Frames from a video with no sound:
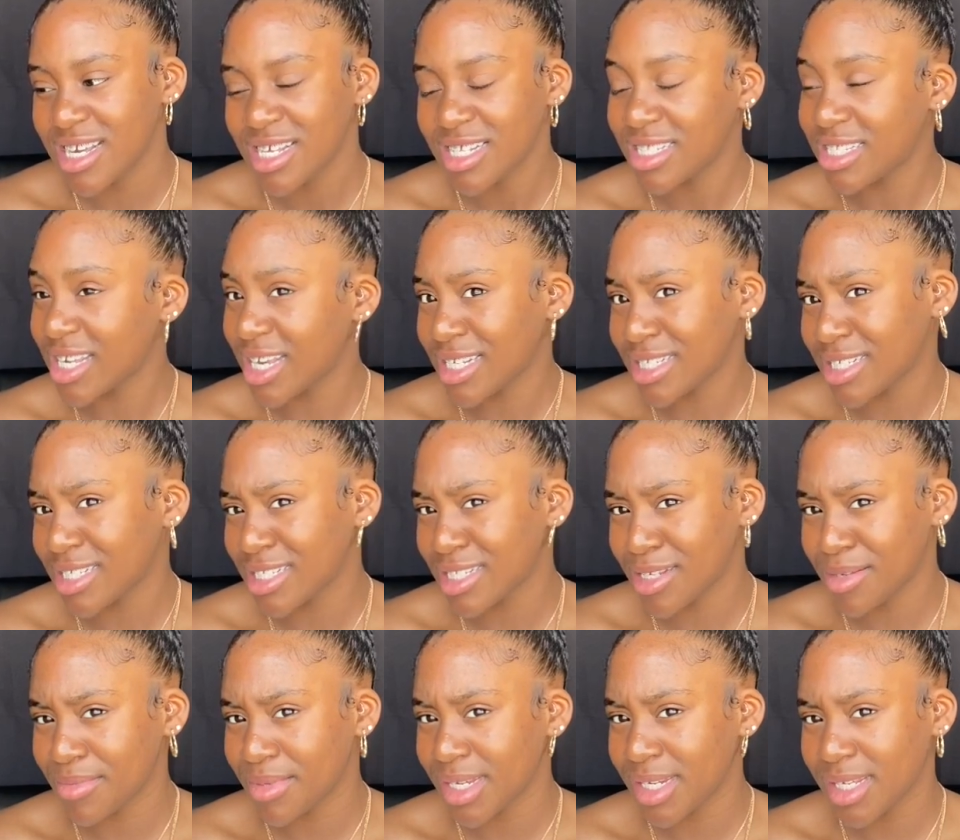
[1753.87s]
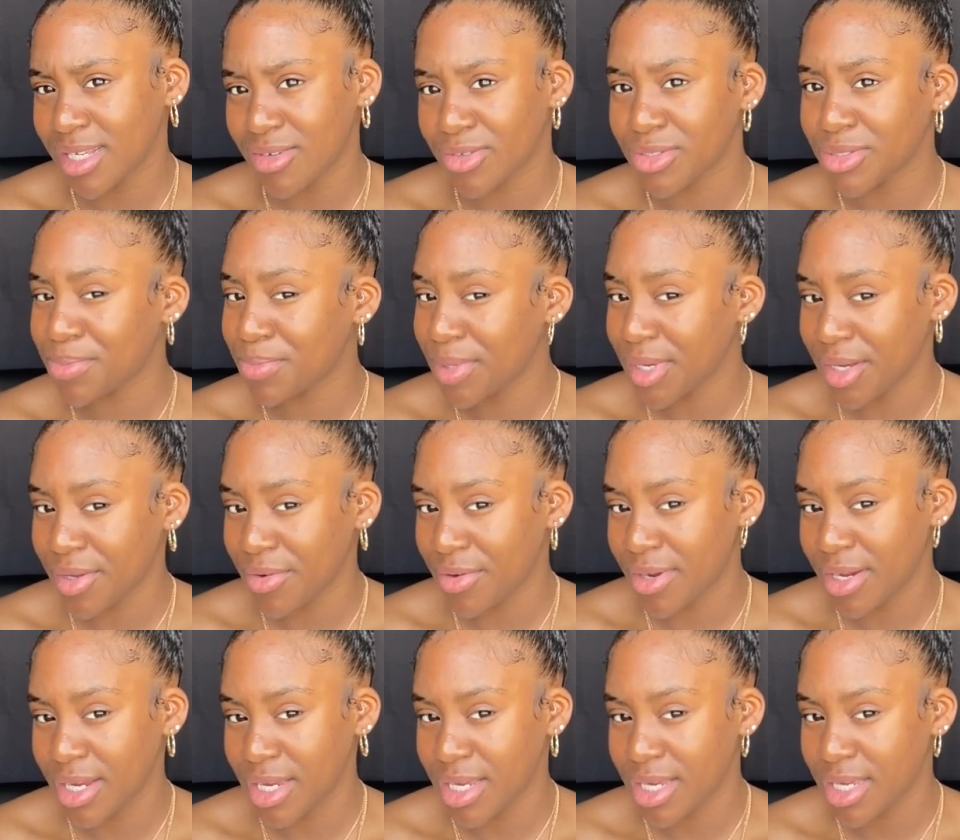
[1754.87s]
texting somebody else,
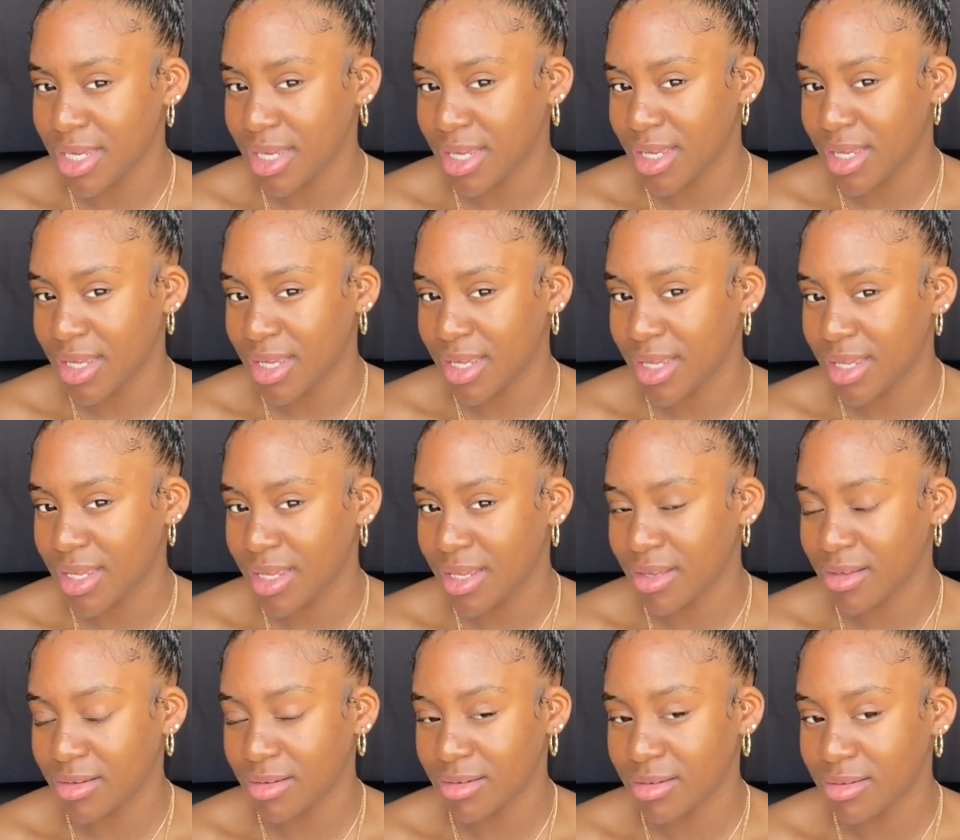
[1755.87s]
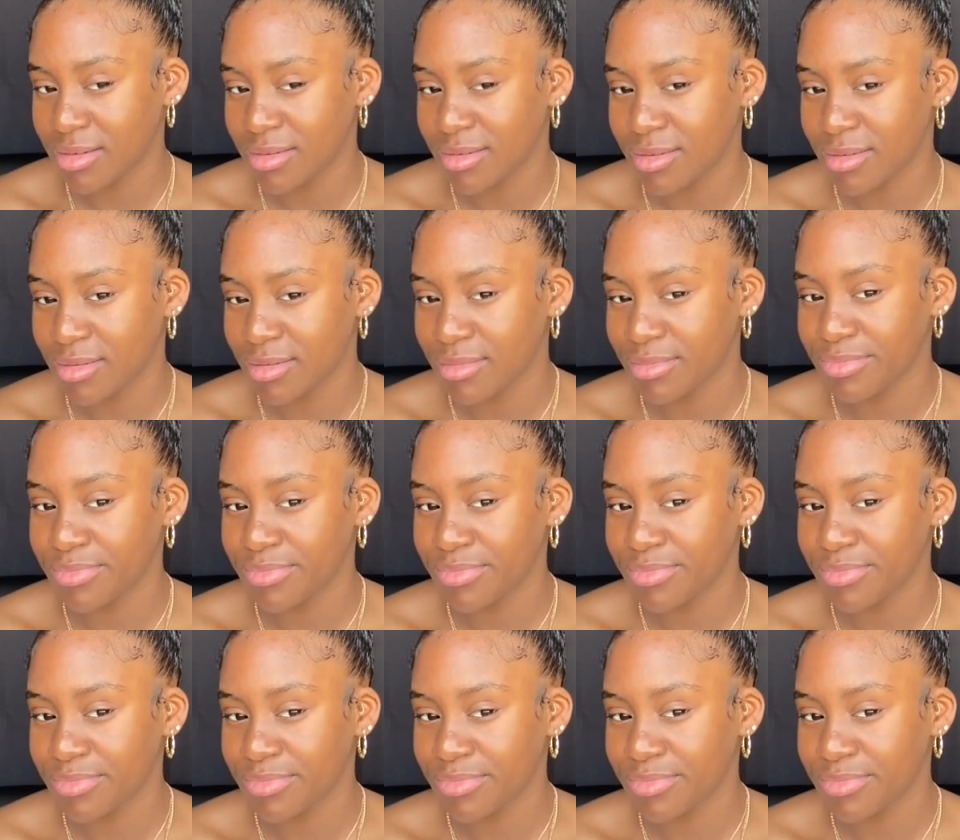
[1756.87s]
period. I